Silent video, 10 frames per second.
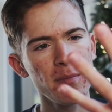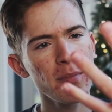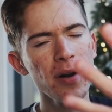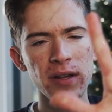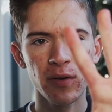
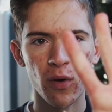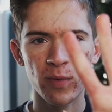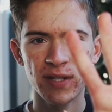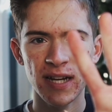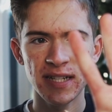probably
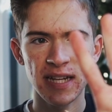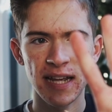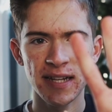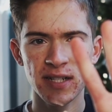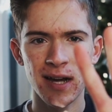normal sized
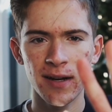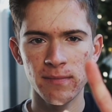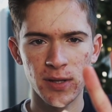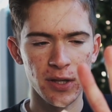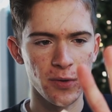hands,
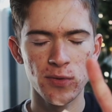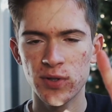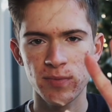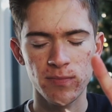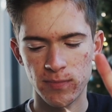not
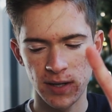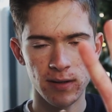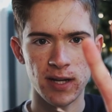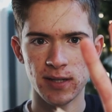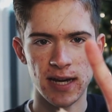huge, but
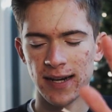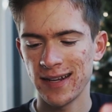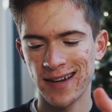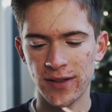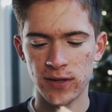not
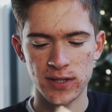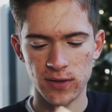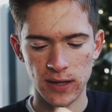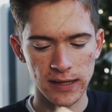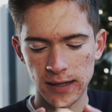tiny either,
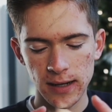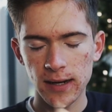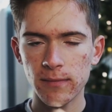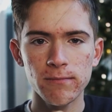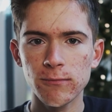so like,
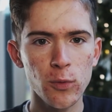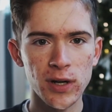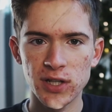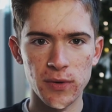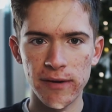
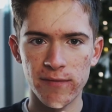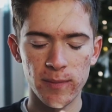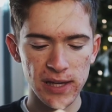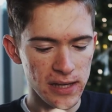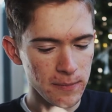works great for
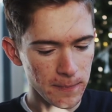me.